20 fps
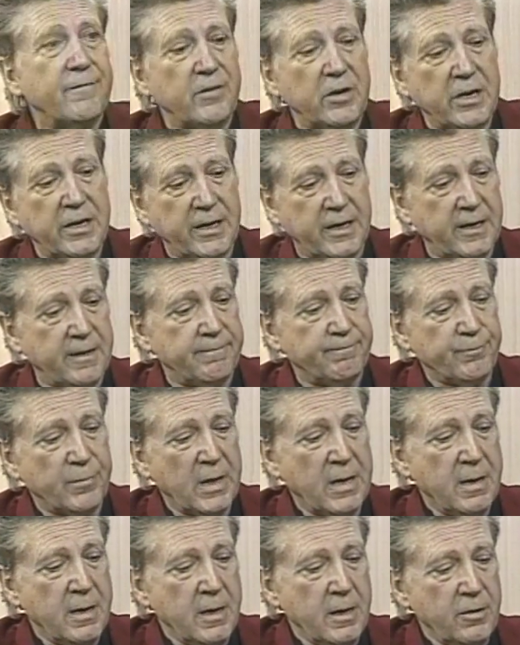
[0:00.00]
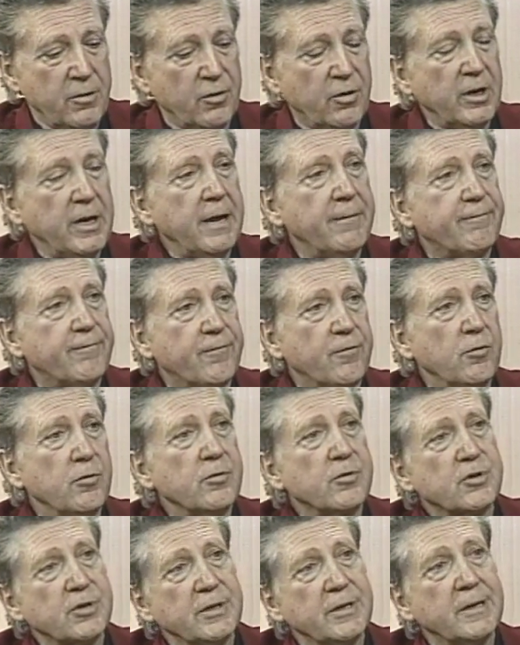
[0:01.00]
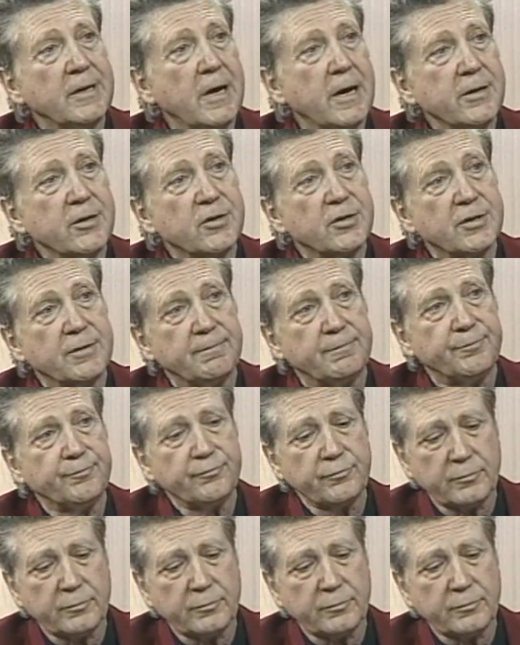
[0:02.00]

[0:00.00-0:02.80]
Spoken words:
of eating, you can have fruits and nuts,